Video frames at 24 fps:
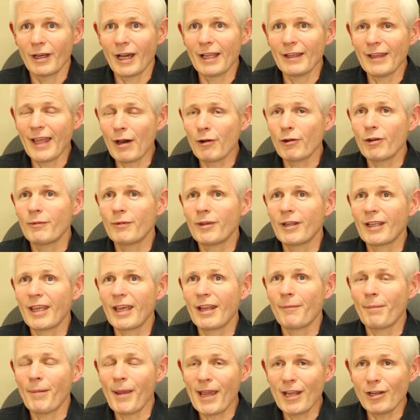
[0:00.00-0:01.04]
allowed him to
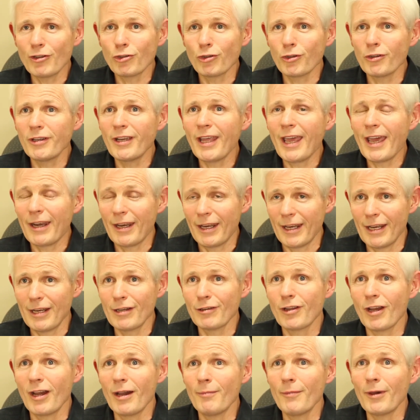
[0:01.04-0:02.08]
get a pension and an
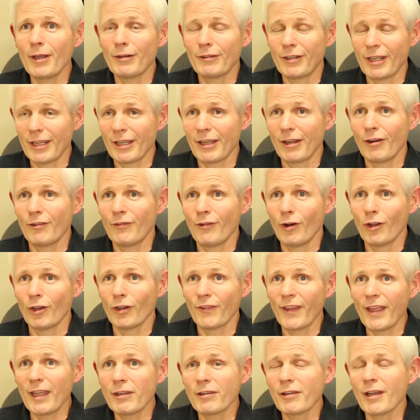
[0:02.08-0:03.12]
income and take care of all
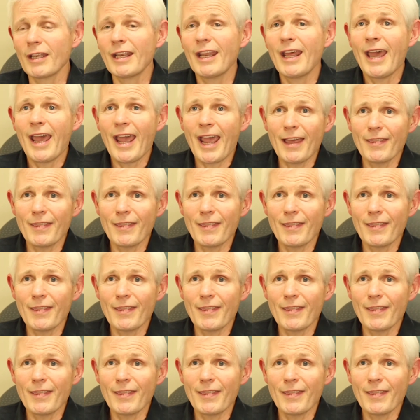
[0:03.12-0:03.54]
of that side.